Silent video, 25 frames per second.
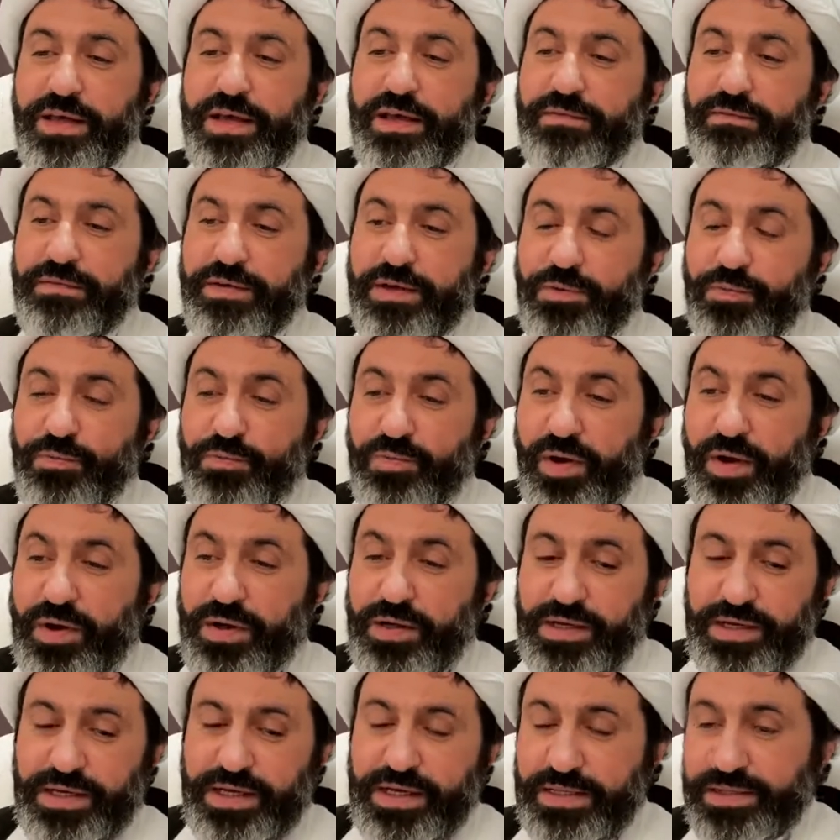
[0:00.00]
even
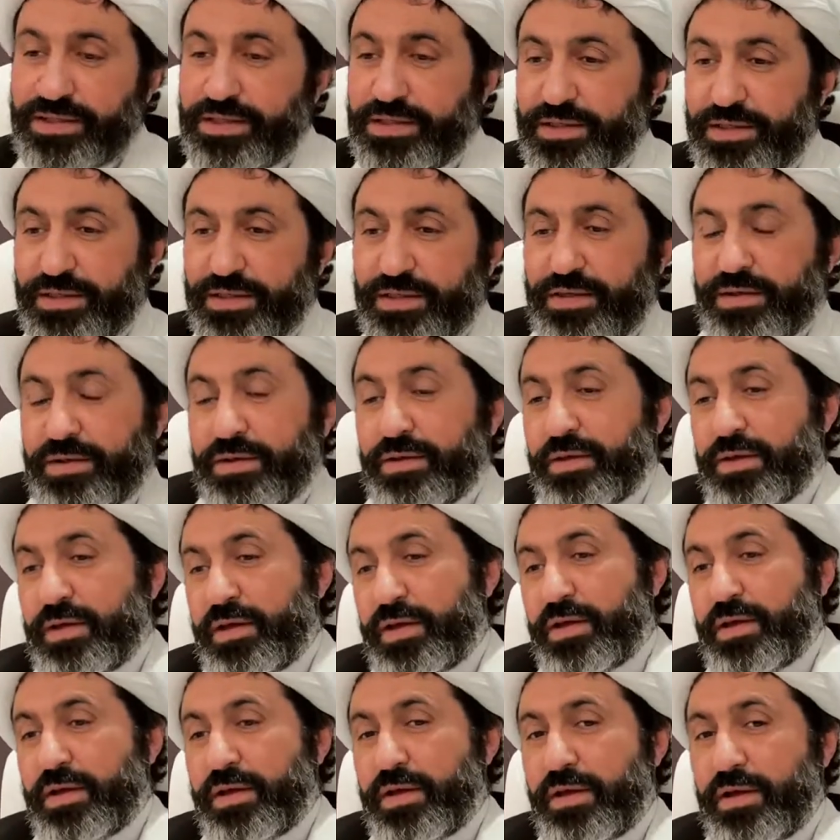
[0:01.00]
one letter
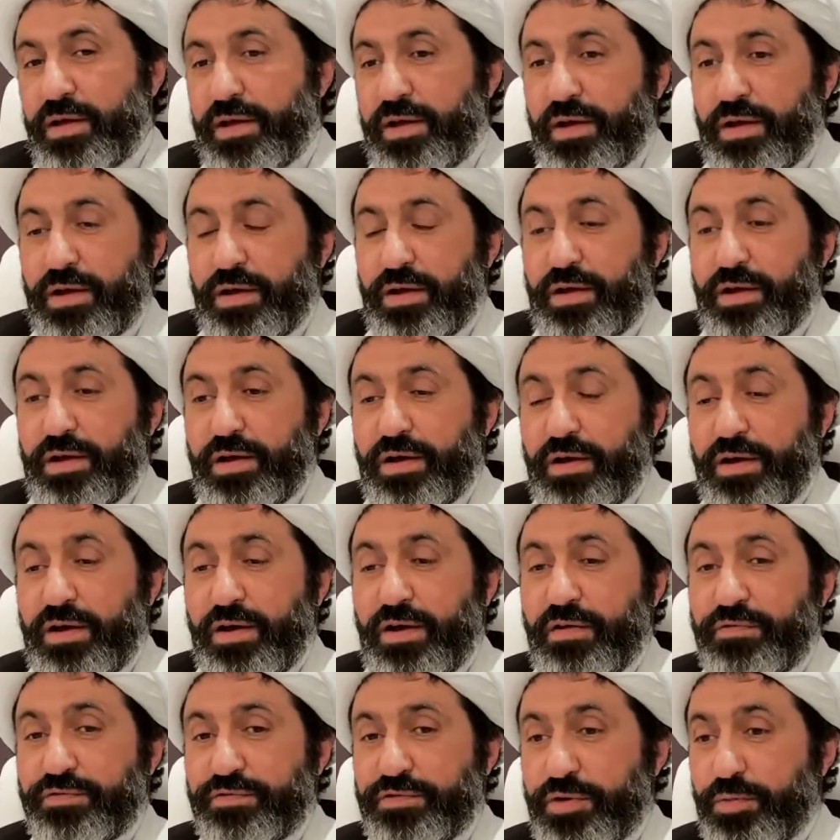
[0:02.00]

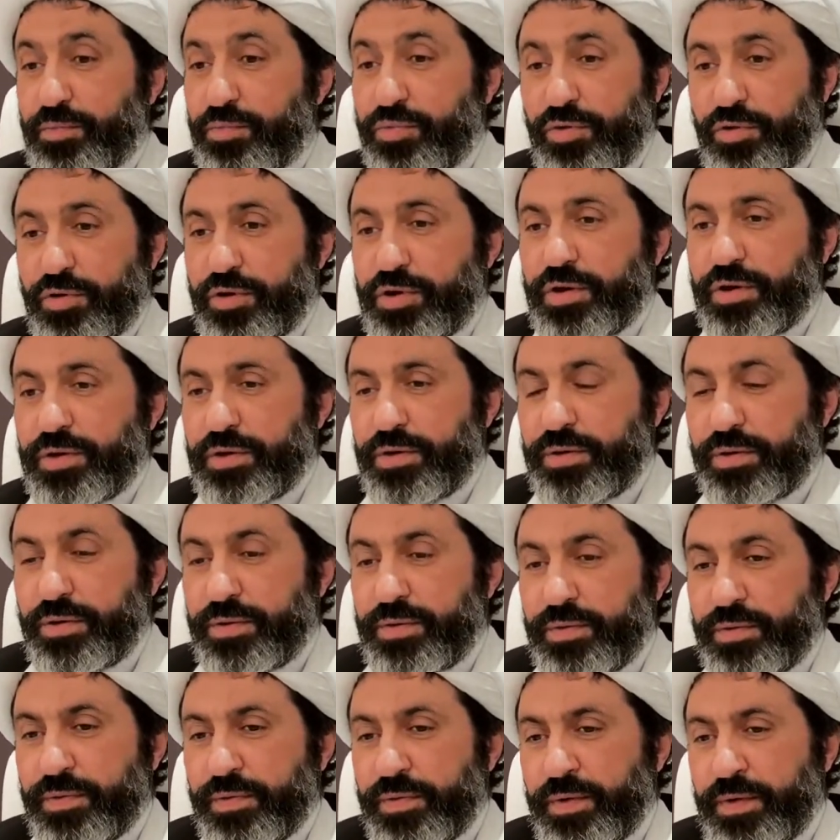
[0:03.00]
of the book.
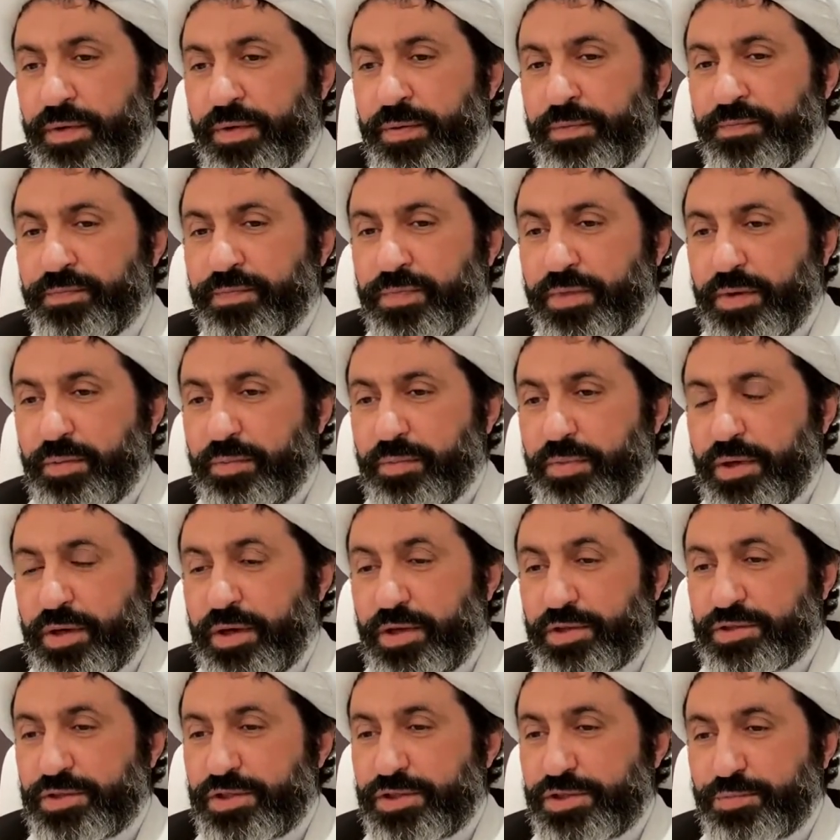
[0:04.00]

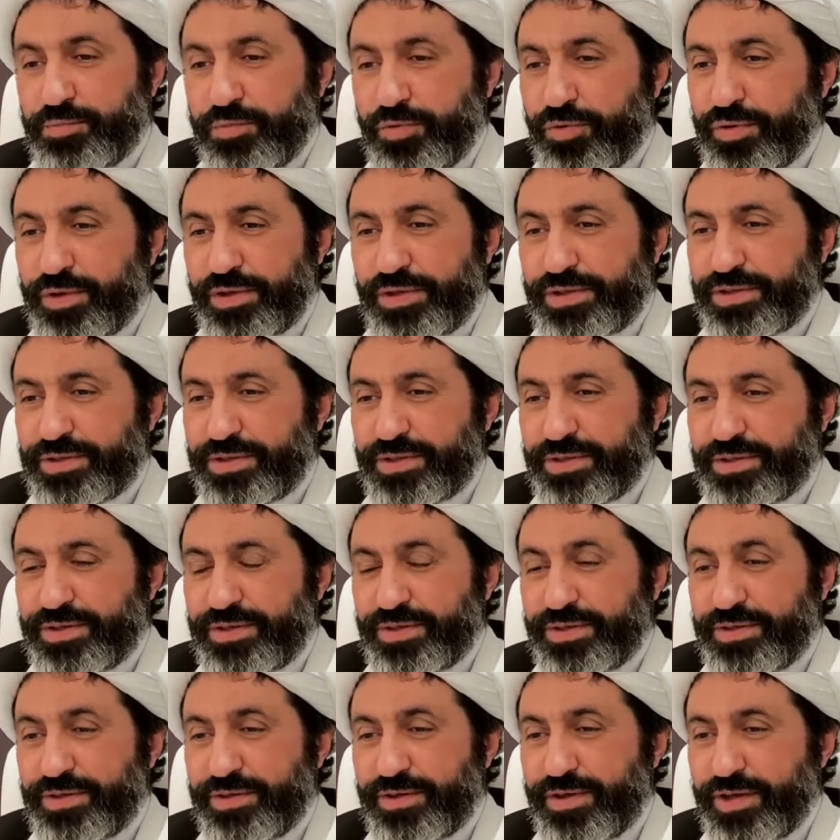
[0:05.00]
Because this book is
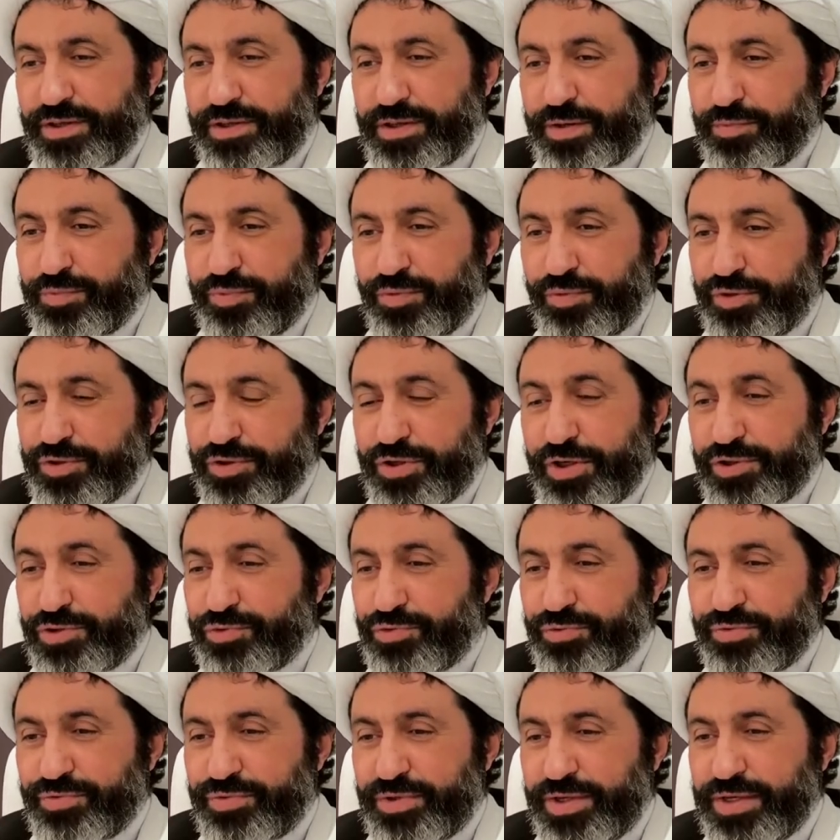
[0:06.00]
not a book just
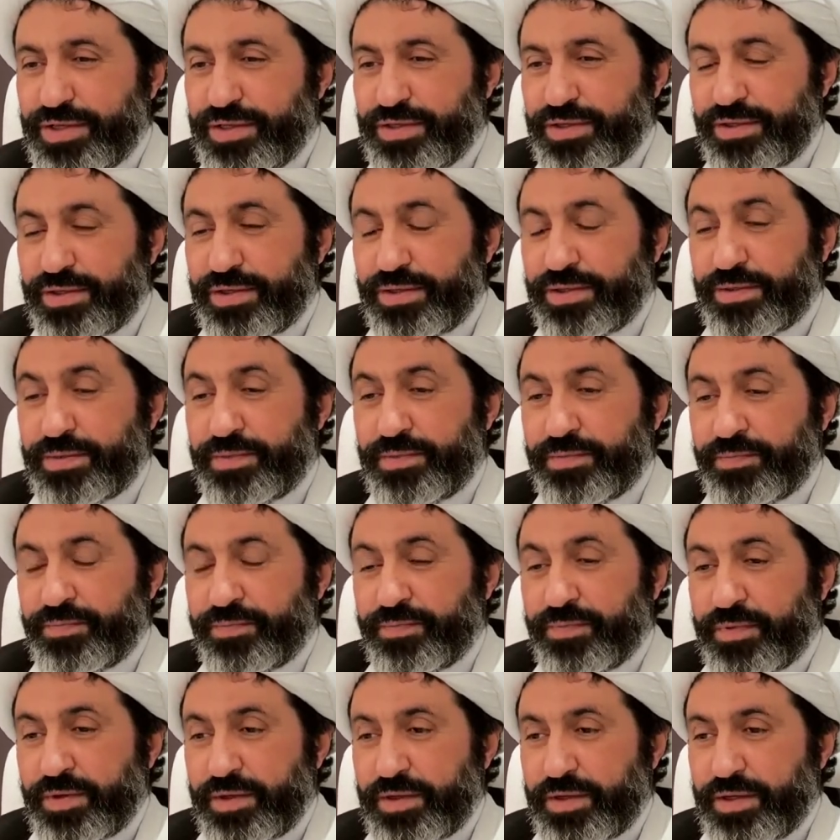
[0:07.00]
to read.
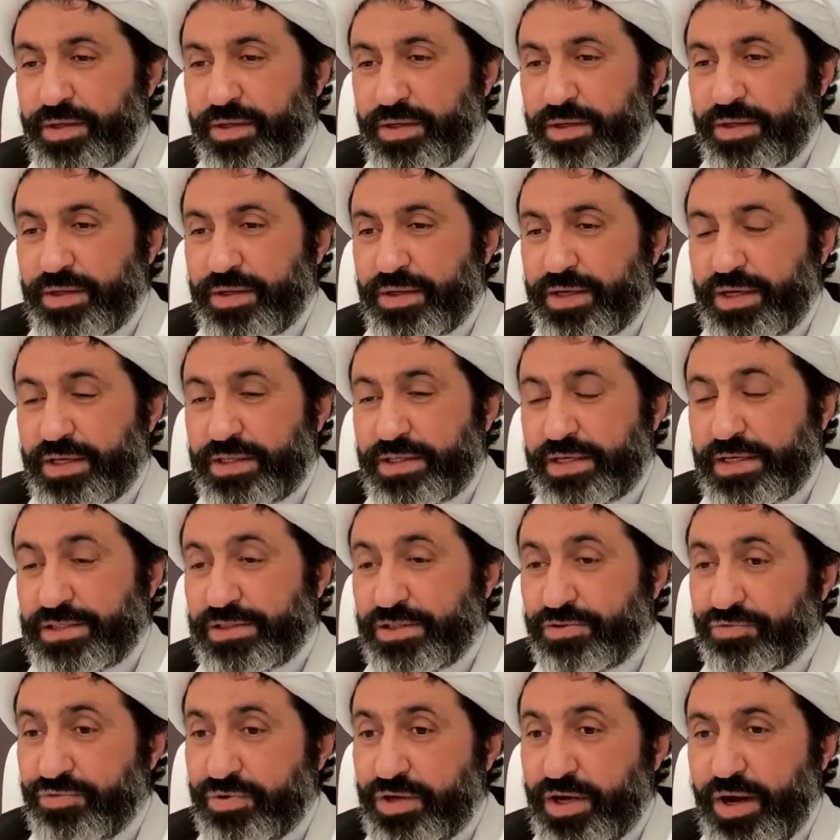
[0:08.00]
It has
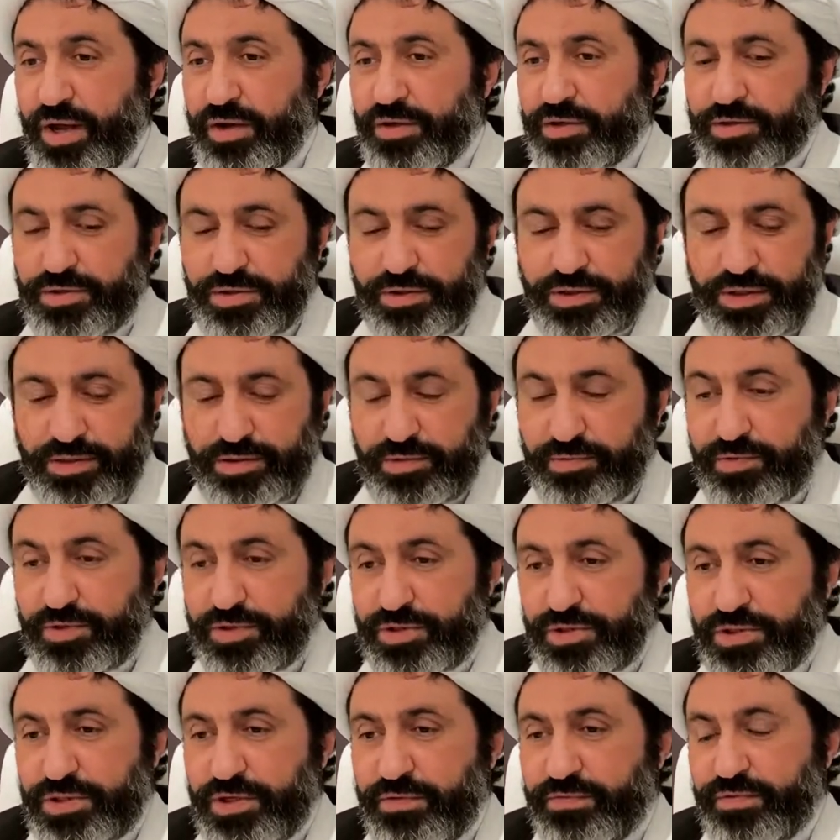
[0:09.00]
a reality which
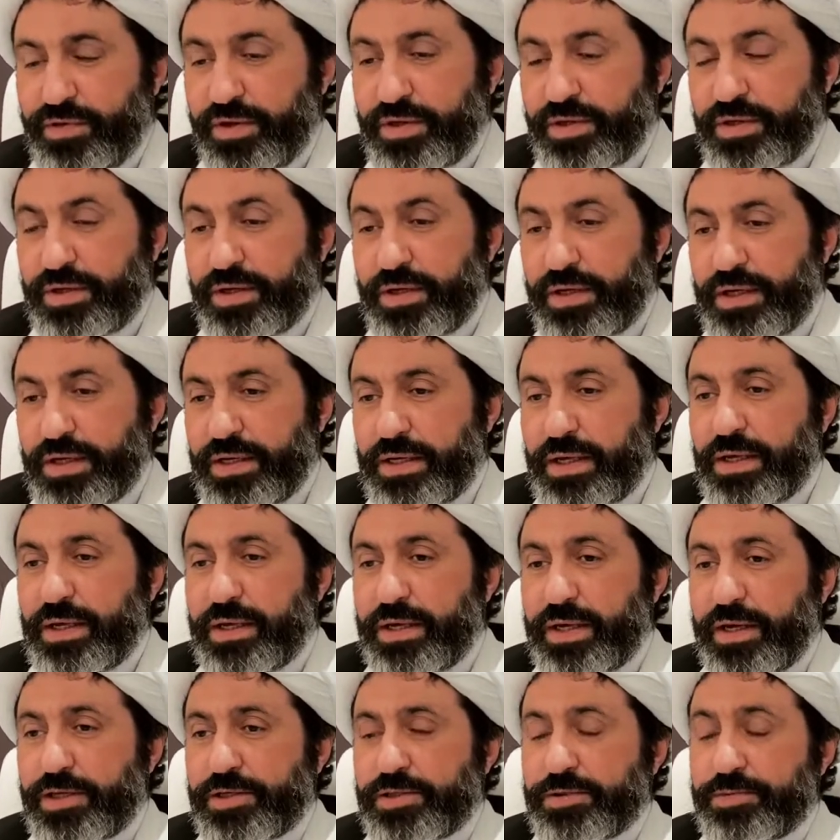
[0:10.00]
is different. In any
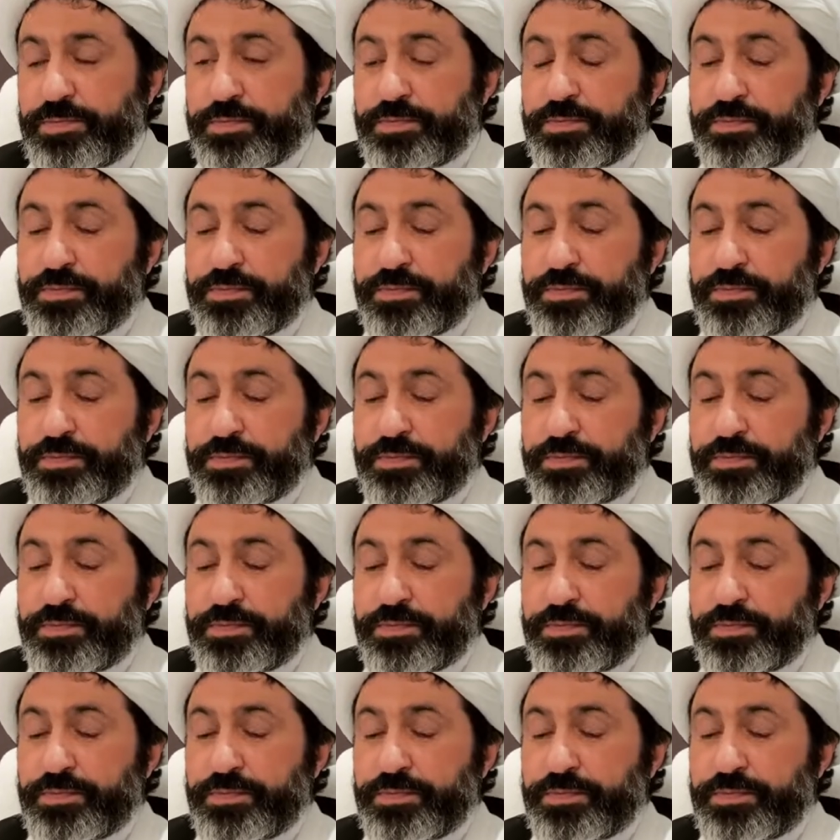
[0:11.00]
case,